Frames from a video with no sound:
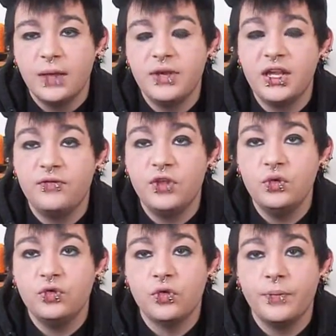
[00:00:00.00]
I mean, if
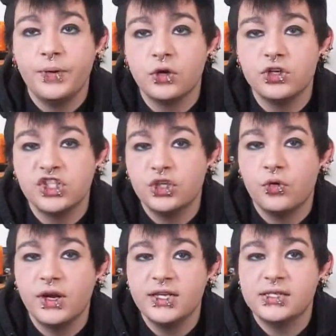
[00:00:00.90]
you grew up in a
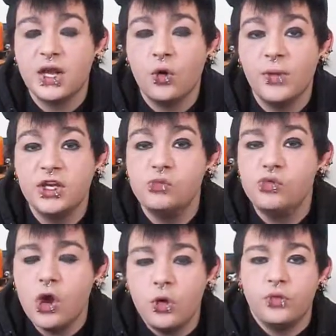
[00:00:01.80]
Christian-oriented home and you
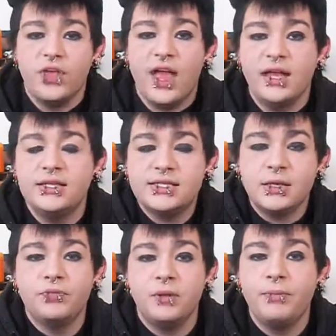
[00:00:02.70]
know that
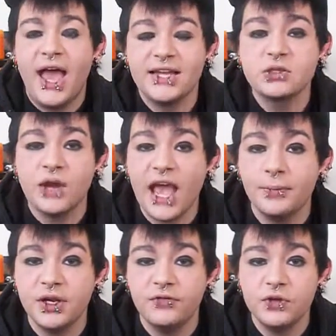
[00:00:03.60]
something bad is going to
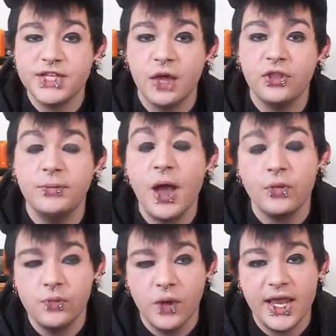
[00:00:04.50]
happen if you tell them, I
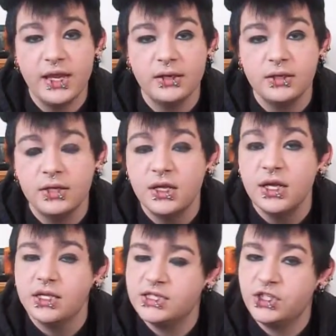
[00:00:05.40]
would wait
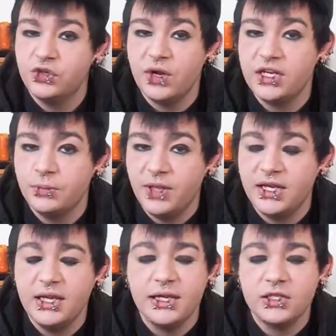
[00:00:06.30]
until you're
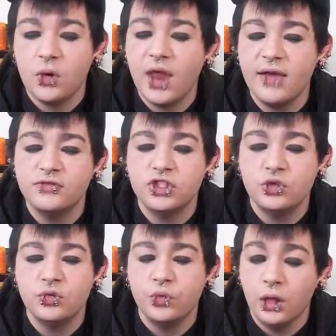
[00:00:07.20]
independent and don't have
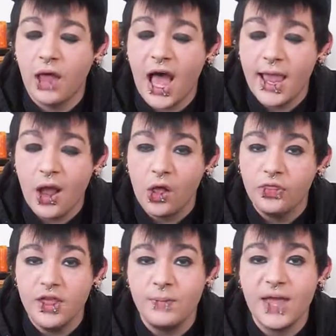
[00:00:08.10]
to rely
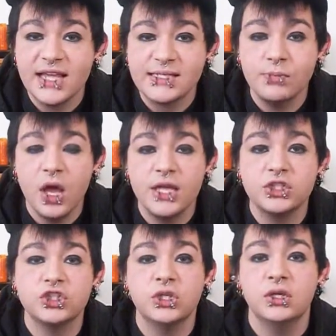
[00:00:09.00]
on them as
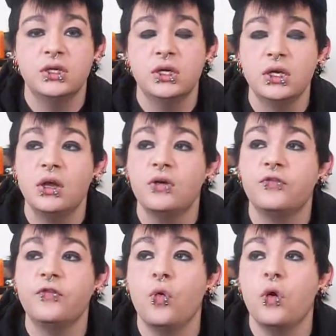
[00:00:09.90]
much
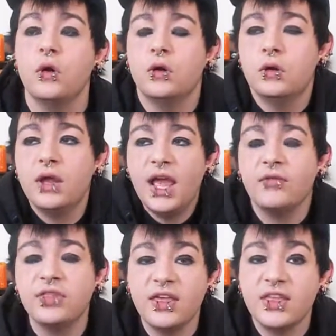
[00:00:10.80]
for
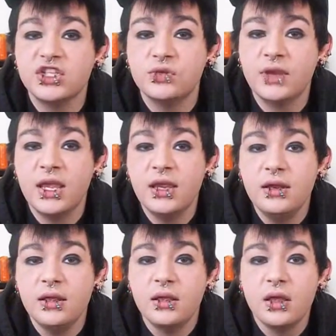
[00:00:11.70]
everything that you
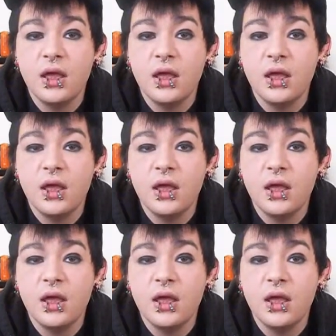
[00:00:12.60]
need.